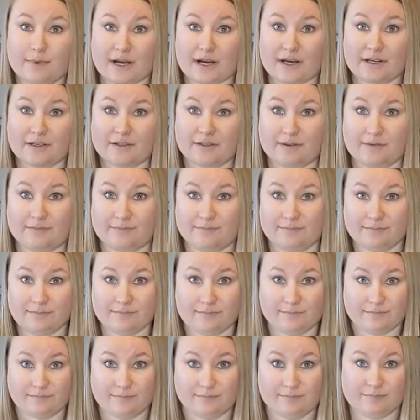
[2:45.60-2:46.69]
bottom
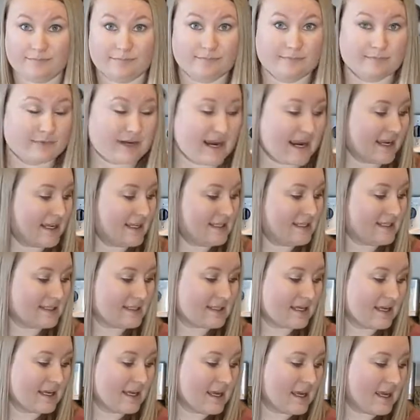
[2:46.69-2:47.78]

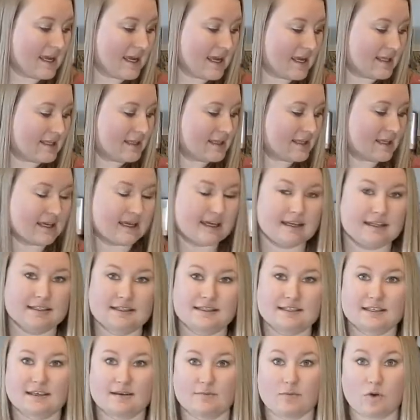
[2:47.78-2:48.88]
brackets, and
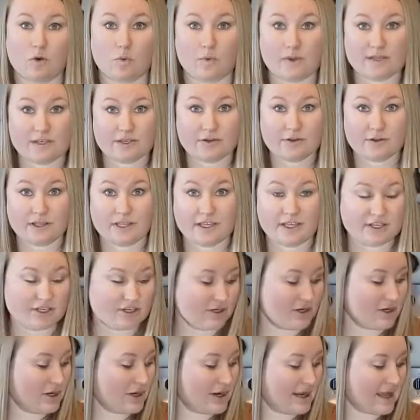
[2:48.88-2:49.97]
then some window
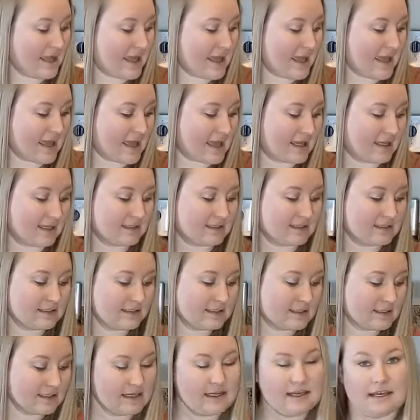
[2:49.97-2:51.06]
cleaner
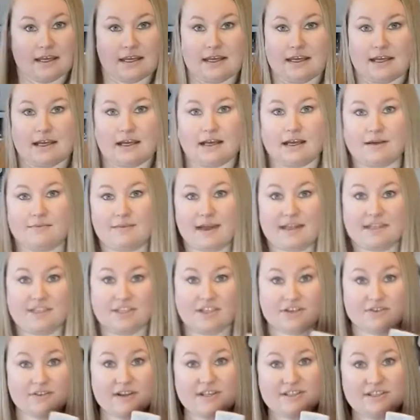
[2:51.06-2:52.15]
and a
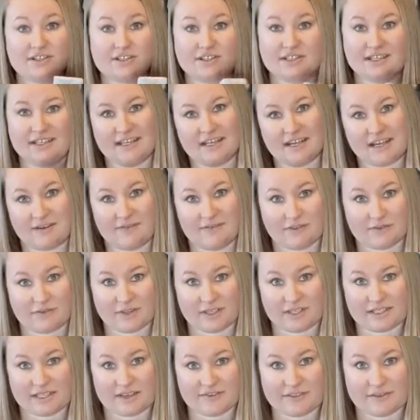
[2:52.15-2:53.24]
magic eraser to get off the
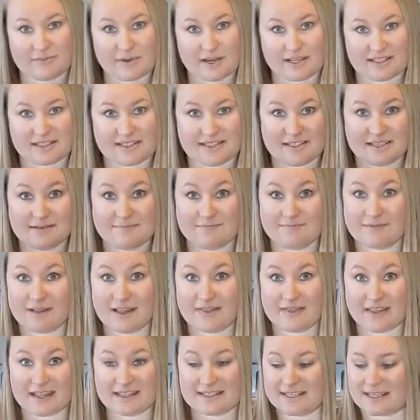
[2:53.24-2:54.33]
really tough spots.
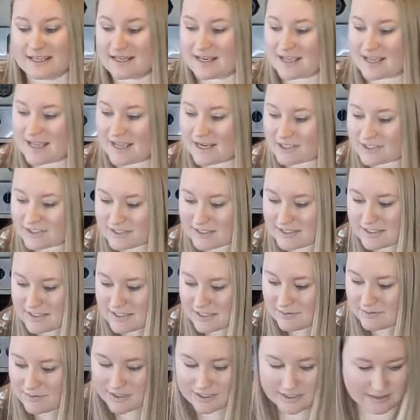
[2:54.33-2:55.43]
And that's it. And I actually
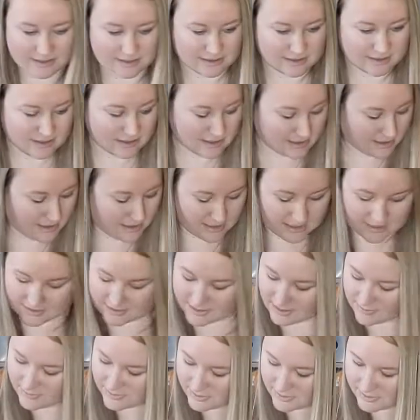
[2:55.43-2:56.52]
I
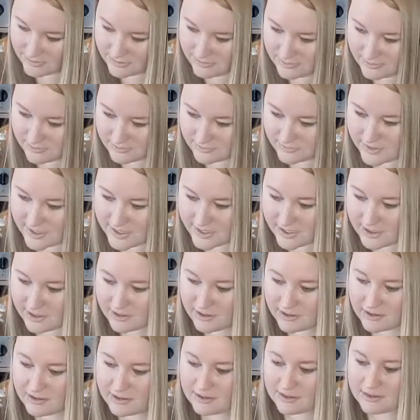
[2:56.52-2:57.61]
saw one right here
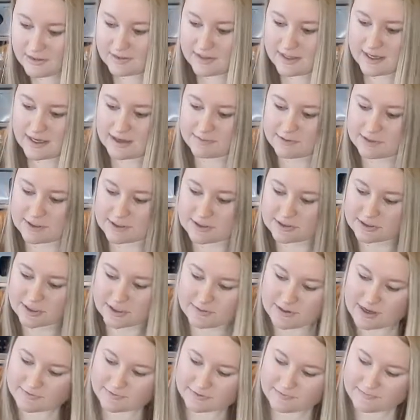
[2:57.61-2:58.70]
that I'm going to
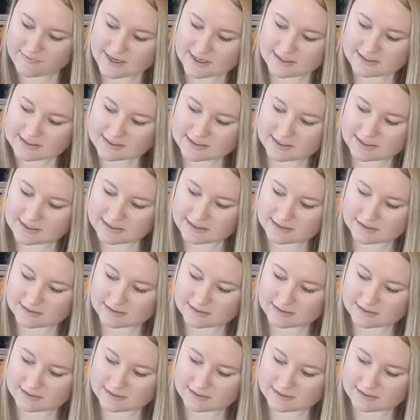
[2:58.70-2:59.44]
scrub off real fast.